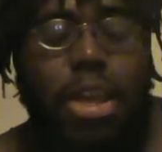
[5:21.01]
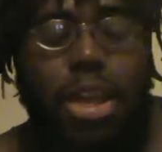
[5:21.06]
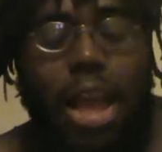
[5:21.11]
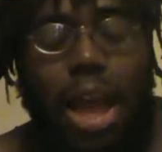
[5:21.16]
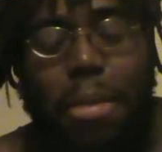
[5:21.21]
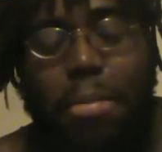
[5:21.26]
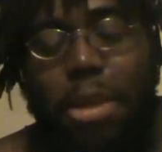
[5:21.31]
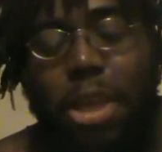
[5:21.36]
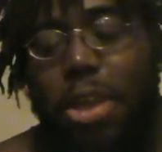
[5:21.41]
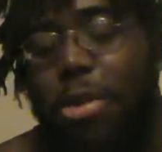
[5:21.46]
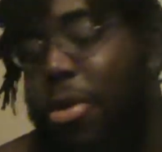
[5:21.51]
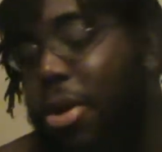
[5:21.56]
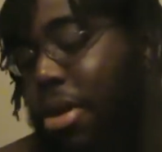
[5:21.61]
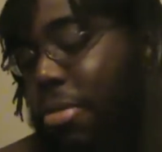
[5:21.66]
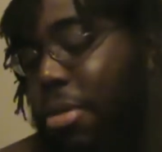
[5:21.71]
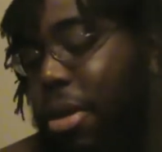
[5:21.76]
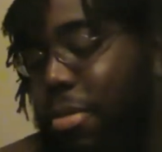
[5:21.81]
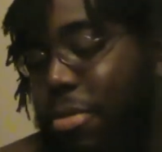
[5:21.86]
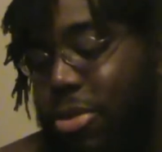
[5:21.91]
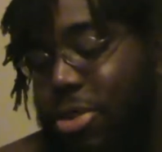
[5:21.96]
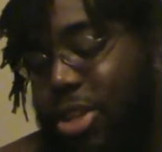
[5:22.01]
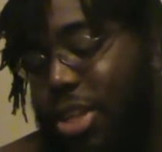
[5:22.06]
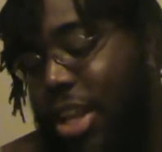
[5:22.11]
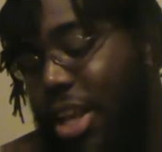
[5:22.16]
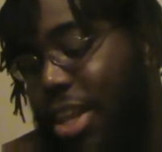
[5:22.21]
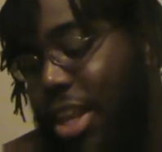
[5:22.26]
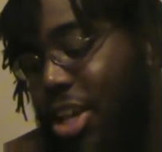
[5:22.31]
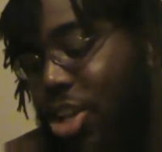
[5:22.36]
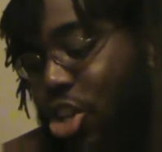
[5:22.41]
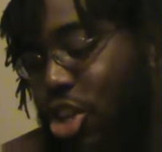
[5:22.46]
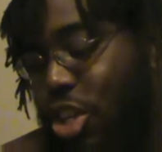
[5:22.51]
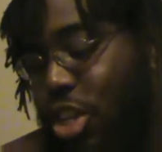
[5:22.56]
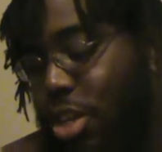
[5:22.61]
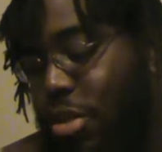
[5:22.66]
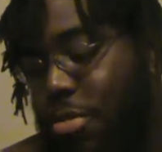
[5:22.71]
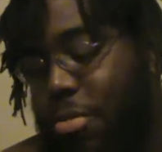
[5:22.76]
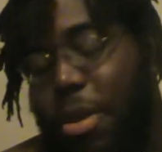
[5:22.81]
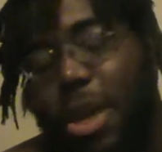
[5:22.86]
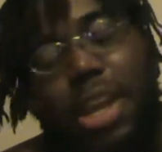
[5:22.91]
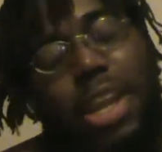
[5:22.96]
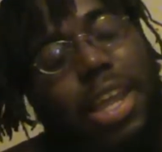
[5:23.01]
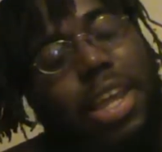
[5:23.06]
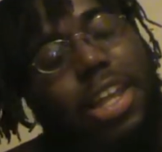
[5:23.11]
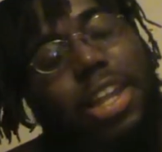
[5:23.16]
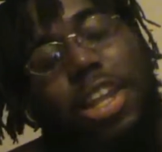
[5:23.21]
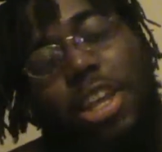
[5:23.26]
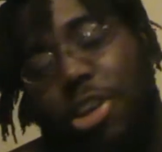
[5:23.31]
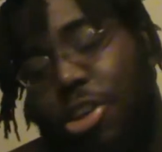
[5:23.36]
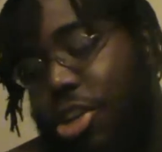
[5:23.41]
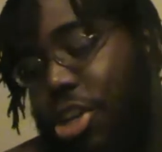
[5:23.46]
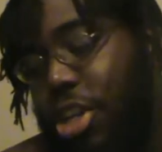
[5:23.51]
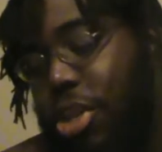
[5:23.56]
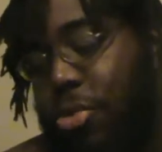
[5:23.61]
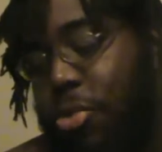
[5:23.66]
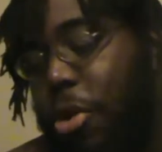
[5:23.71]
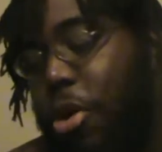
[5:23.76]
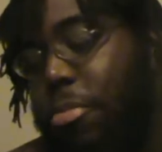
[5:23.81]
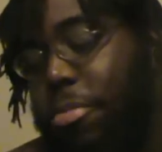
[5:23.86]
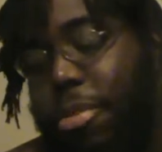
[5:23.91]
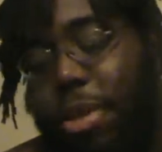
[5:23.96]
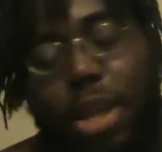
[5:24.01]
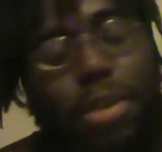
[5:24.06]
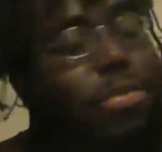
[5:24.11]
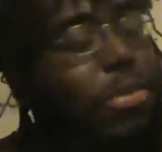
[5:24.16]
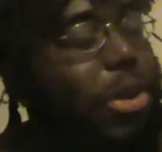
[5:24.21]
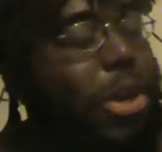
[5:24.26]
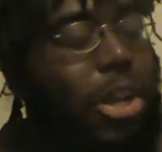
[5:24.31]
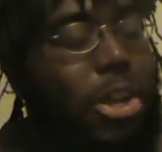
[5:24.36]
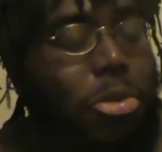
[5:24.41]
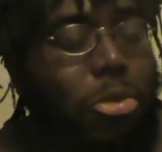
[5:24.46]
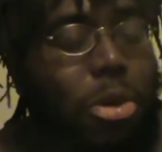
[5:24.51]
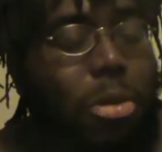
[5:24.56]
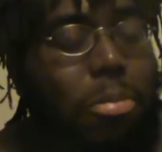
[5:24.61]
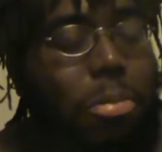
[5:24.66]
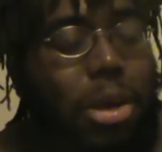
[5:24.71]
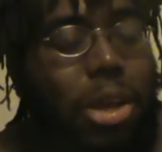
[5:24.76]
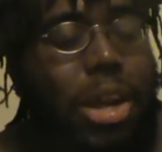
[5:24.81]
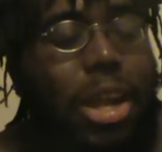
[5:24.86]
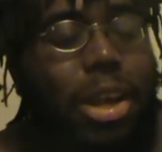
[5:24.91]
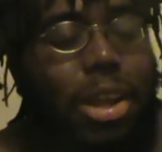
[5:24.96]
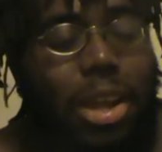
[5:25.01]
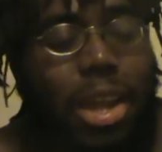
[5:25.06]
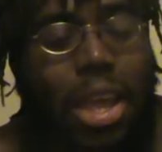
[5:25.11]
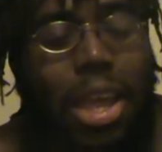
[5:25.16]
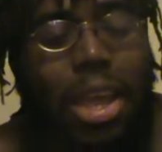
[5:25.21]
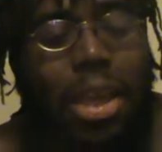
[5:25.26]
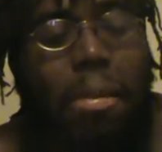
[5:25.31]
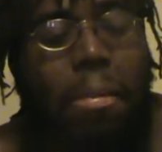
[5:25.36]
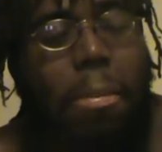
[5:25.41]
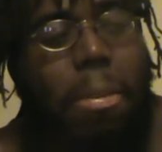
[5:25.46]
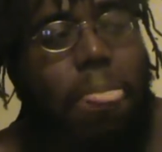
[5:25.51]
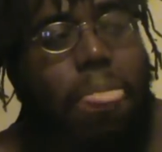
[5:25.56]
I'm hearing people say that she's made it clear she won't play for anyone but LA,